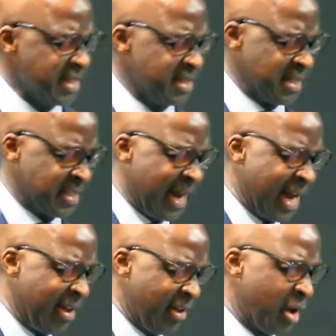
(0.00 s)

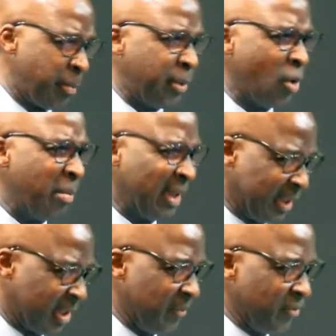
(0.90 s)
desire a pure
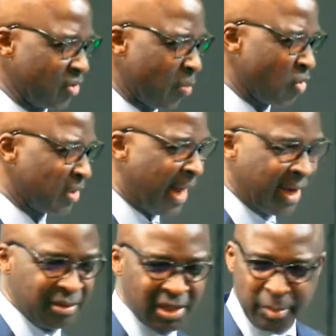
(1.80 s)
milk. It's almost like
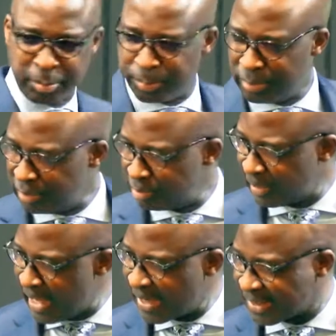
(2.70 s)

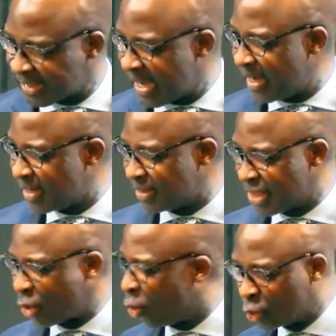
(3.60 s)
lay aside
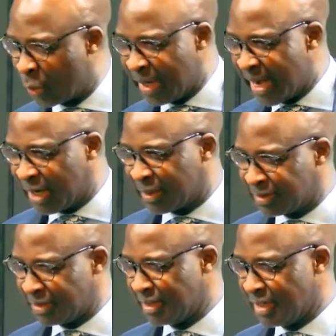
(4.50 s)
this old way now.
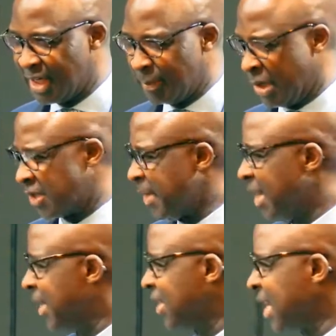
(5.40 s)
Because many,
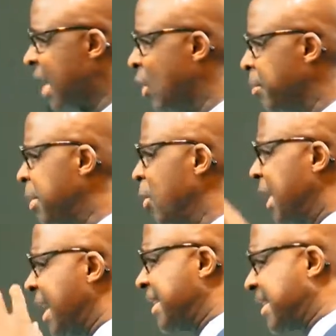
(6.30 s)
many times when people get